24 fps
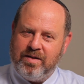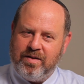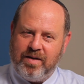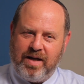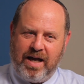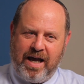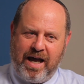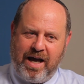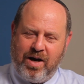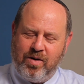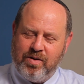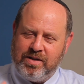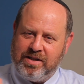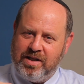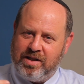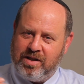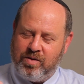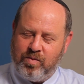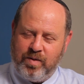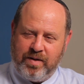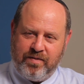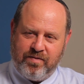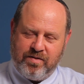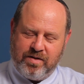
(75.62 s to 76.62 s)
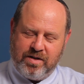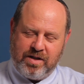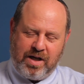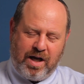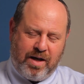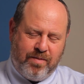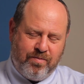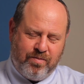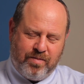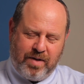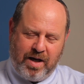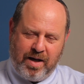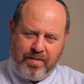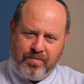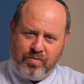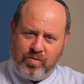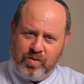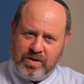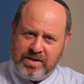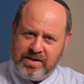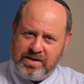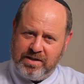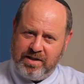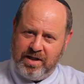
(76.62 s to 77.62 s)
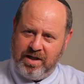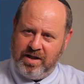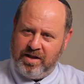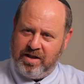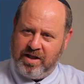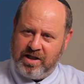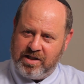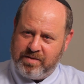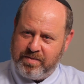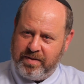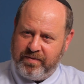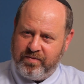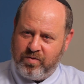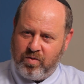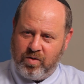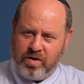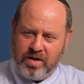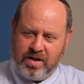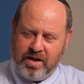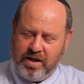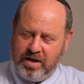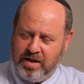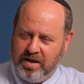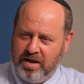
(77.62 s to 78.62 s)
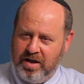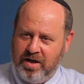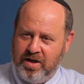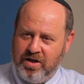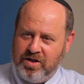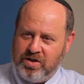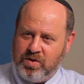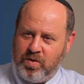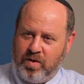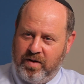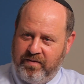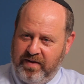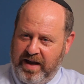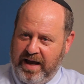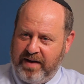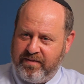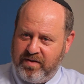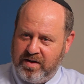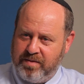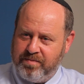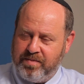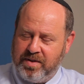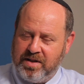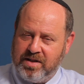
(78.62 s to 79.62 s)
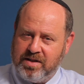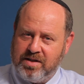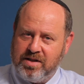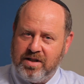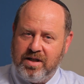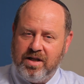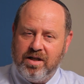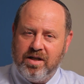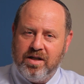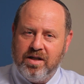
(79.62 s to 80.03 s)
how is it that we've come up with seeing things before that sort of haven't been seen?